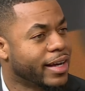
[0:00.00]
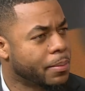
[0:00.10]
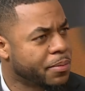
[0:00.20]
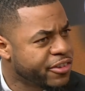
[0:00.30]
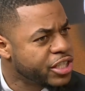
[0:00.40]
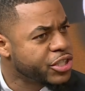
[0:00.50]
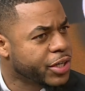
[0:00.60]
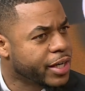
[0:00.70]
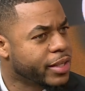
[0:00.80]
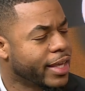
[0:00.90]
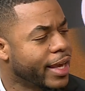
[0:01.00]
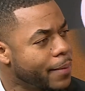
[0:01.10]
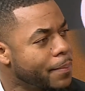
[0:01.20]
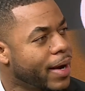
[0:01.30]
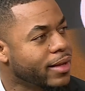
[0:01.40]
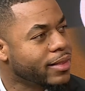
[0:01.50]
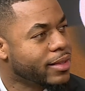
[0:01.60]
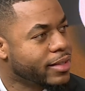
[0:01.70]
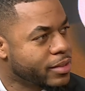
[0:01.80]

appreciate the impact that this